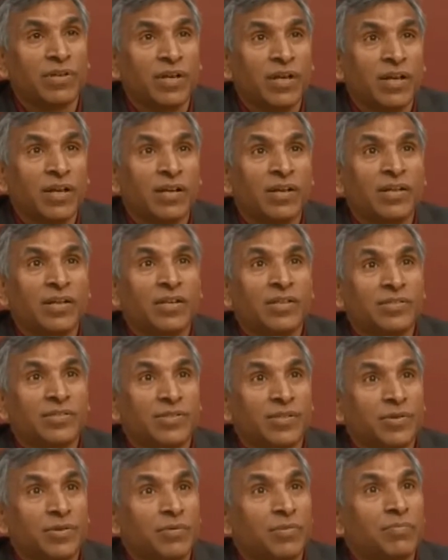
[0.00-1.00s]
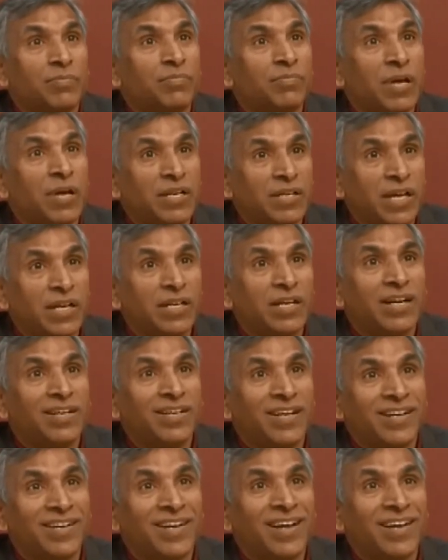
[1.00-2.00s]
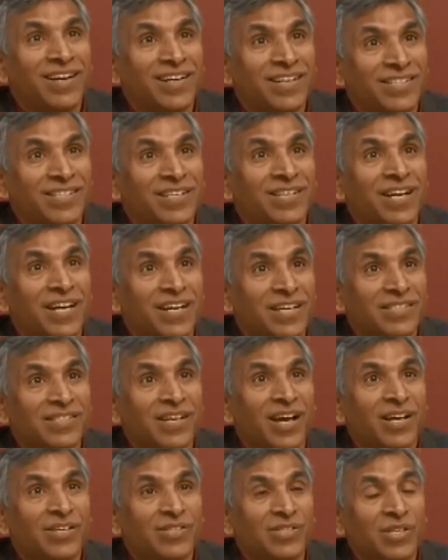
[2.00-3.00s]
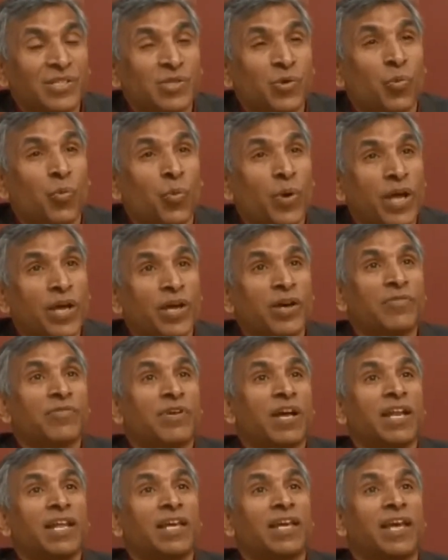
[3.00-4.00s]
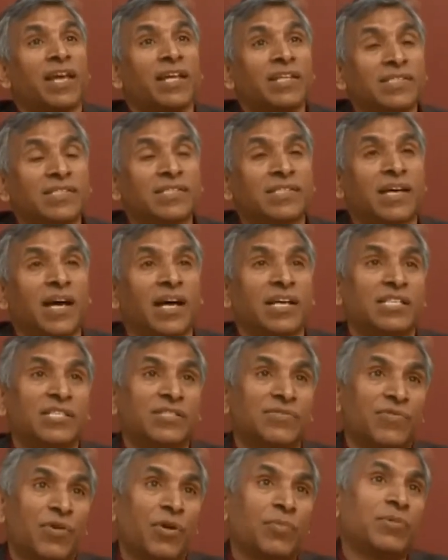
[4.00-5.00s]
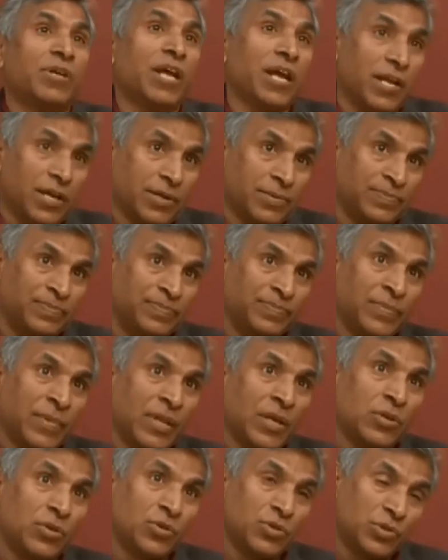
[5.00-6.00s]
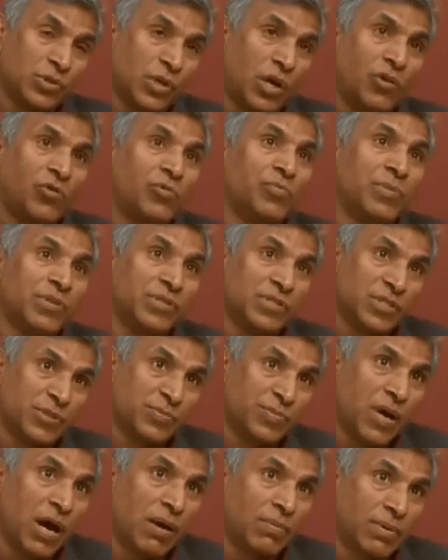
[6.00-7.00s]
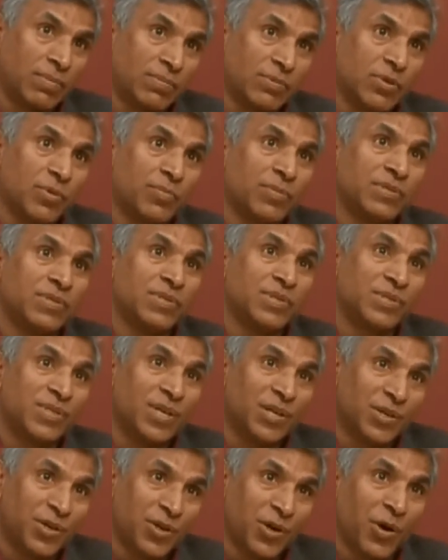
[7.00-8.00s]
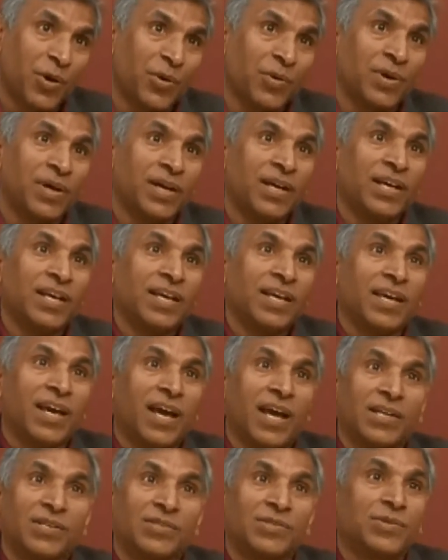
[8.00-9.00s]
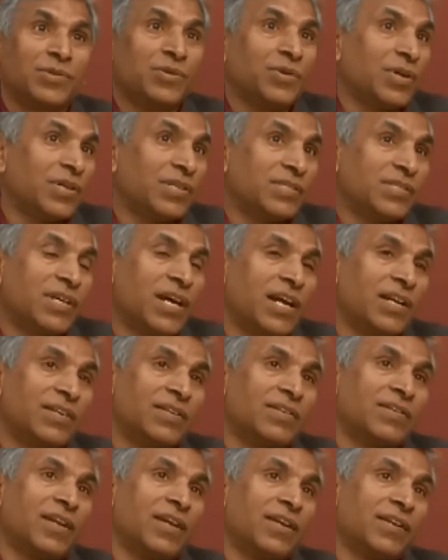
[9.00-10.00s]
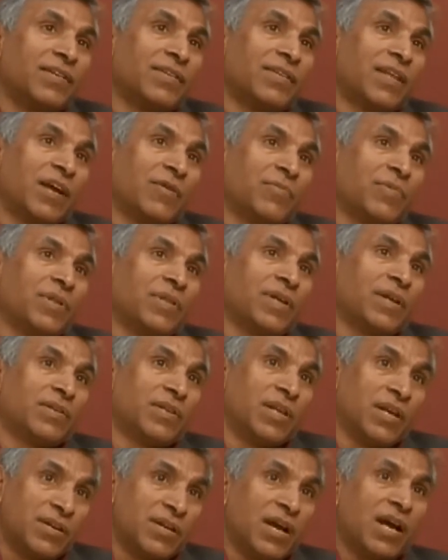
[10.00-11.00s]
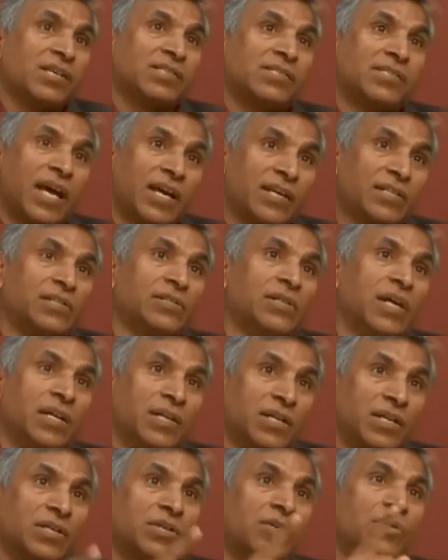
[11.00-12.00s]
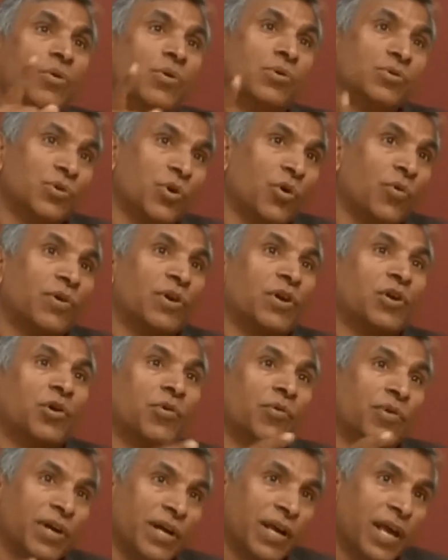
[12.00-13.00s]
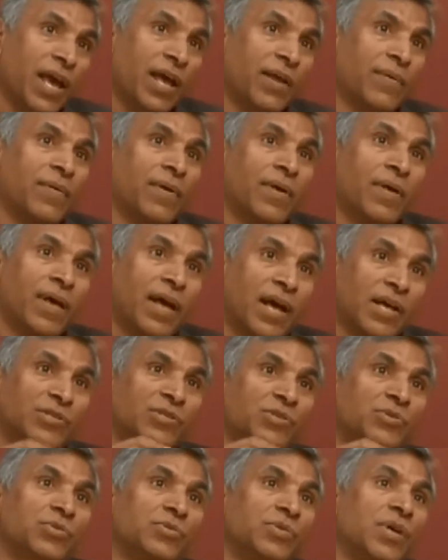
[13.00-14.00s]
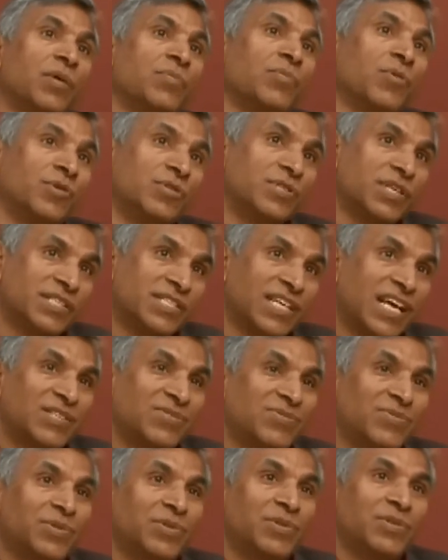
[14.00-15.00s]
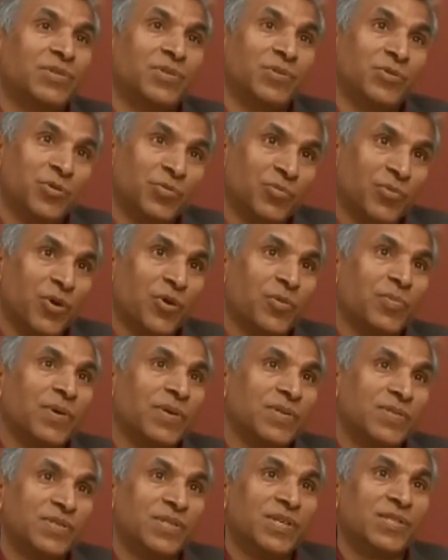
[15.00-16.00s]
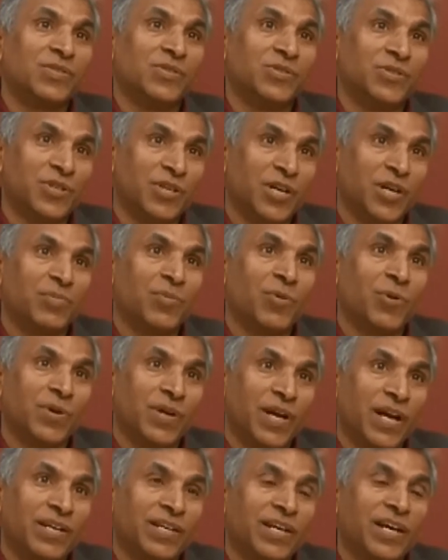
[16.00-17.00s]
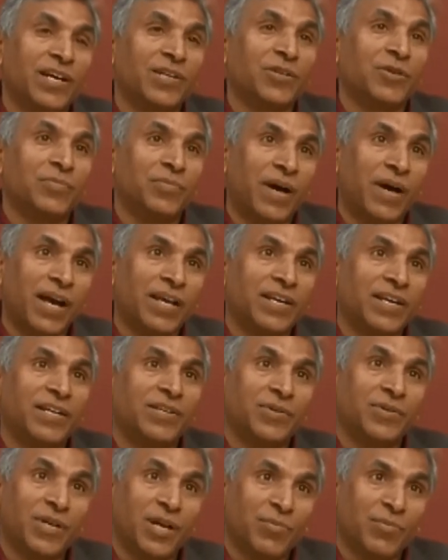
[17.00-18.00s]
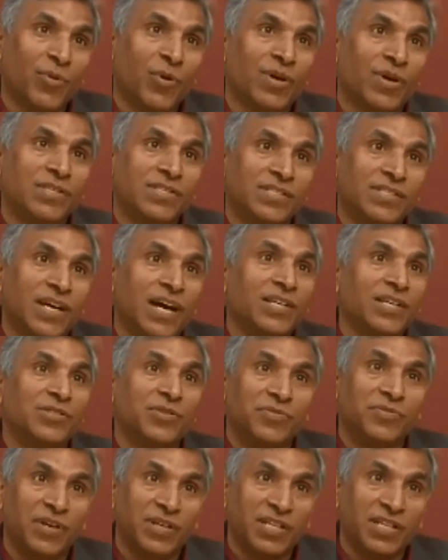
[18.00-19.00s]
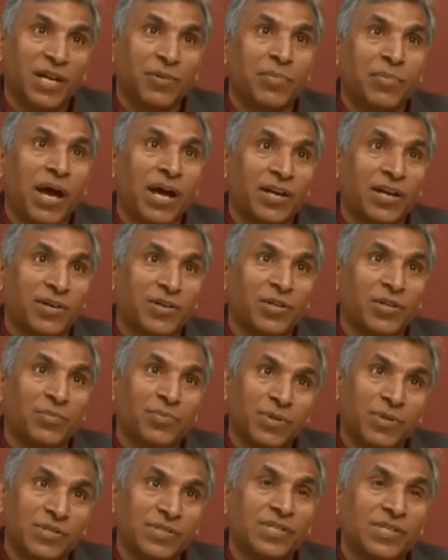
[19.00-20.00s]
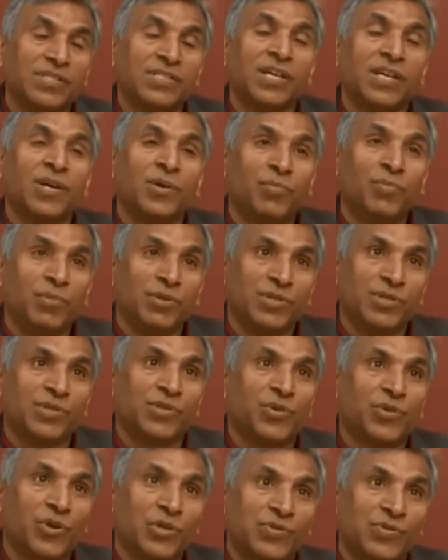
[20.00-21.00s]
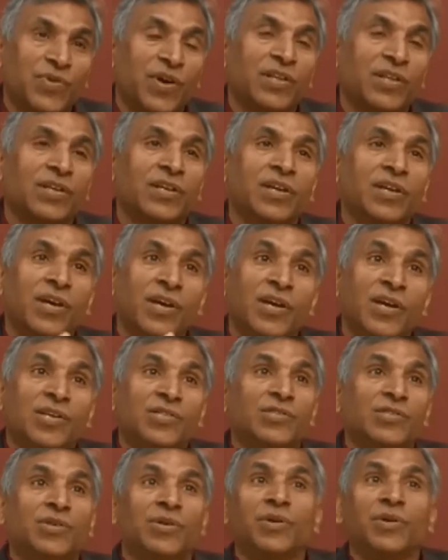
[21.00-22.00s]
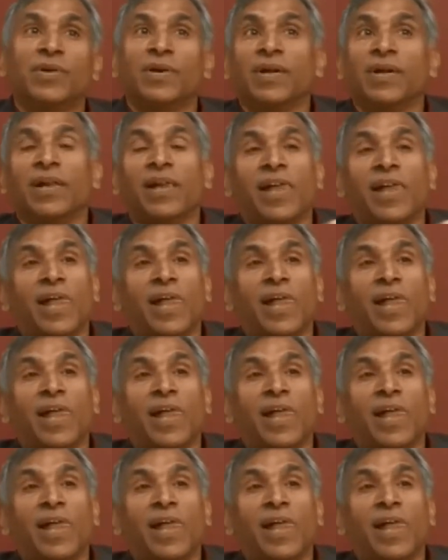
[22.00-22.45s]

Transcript: it. So big data and data analytics and data science is a way of getting insights from data to solve business problems so business can grow. And so you understand that way that the entire cycle, and it goes over and over again. As you are more successful, you do more business, you generate more data, you mine it, you get more insights, you feed that back into the business grows further. So